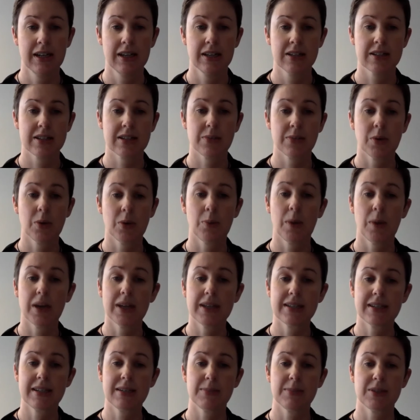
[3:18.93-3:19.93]
So what my
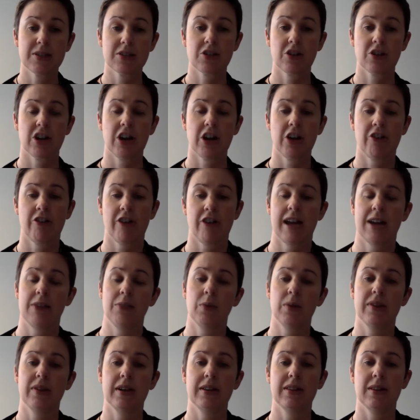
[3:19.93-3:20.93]
team is trying to create
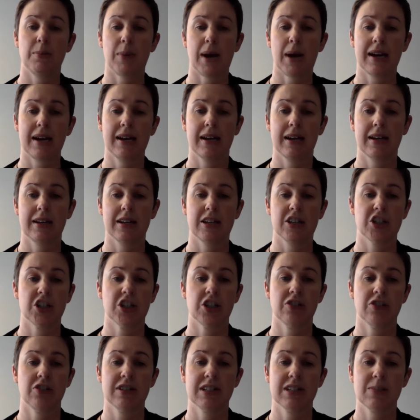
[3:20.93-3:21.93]
within the banking and
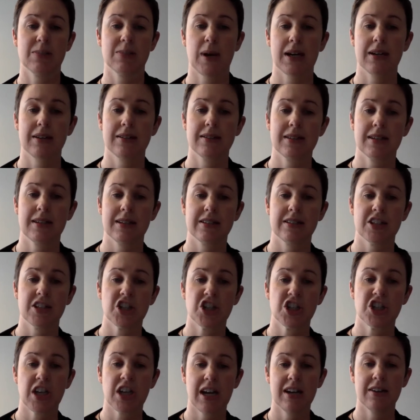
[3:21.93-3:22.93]
insurance space is a
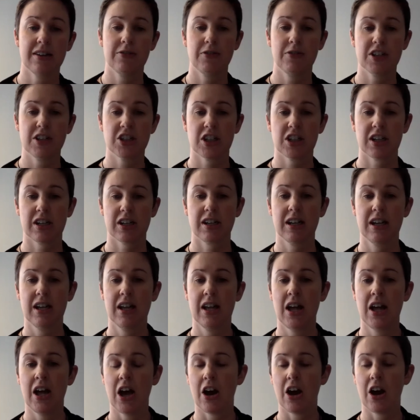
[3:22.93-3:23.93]
shared vision
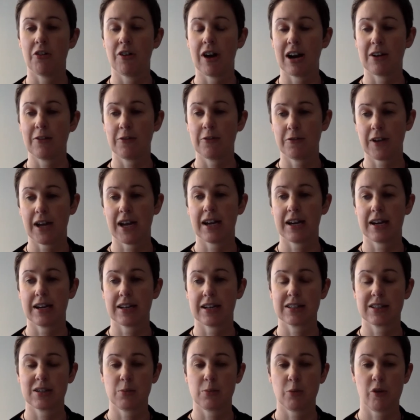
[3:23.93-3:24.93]
around fair
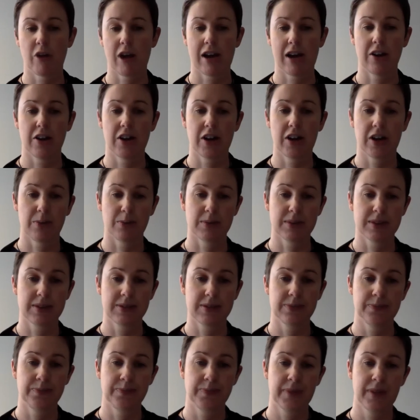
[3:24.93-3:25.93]
customer outcomes.
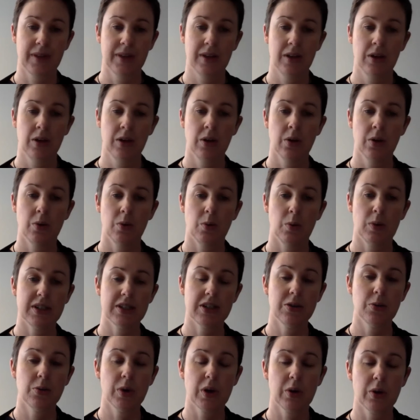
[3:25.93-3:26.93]
We
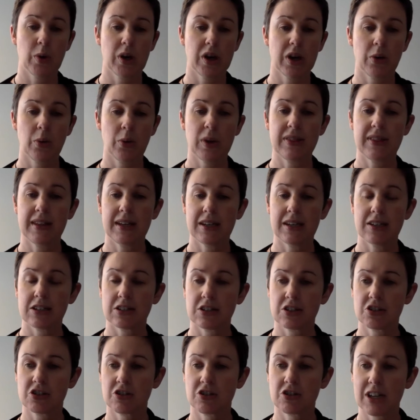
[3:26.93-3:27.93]
do want to work with the
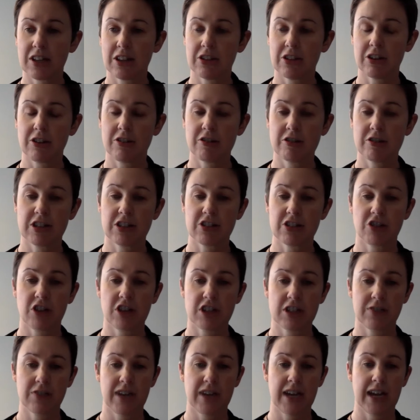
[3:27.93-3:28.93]
industry through
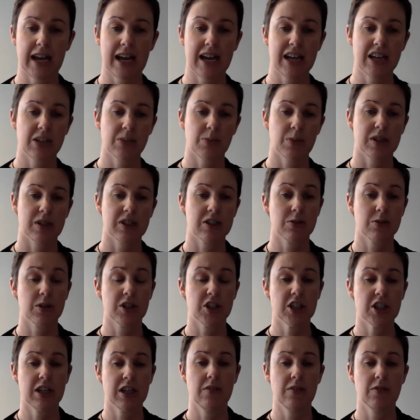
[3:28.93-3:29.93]
constructive engagement to
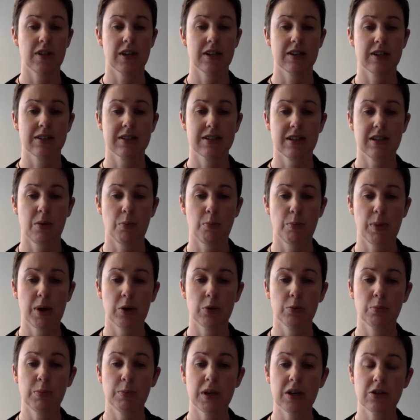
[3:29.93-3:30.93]
achieve this and build
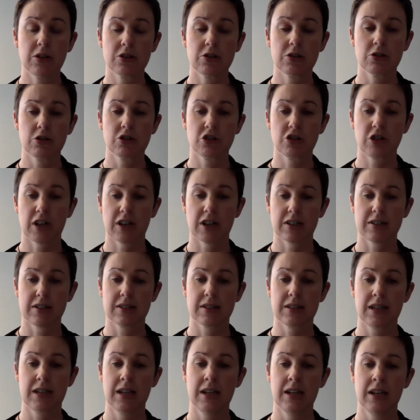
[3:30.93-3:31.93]
mutual
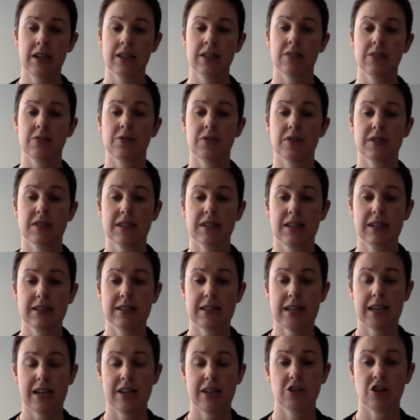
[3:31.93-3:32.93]
trust to
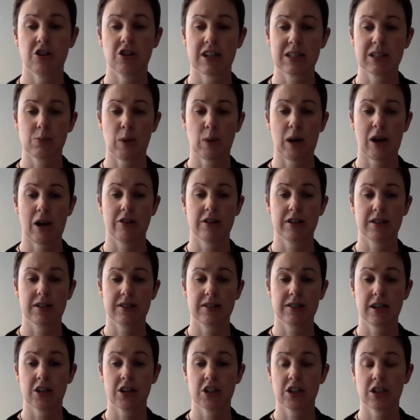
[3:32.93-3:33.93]
facilitate transparent
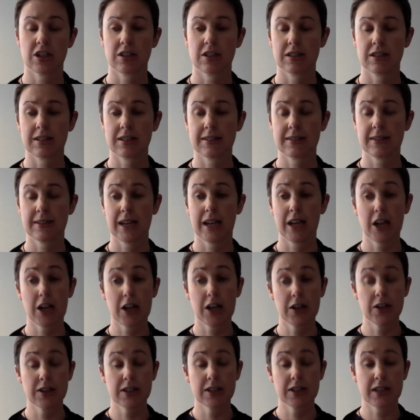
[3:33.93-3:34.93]
discussions,
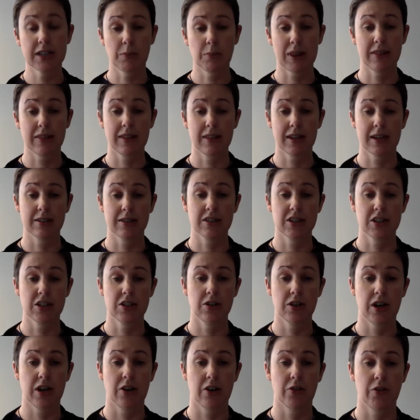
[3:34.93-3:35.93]
including when things do
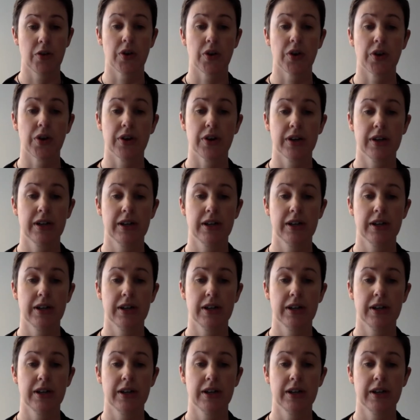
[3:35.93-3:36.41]
go wrong.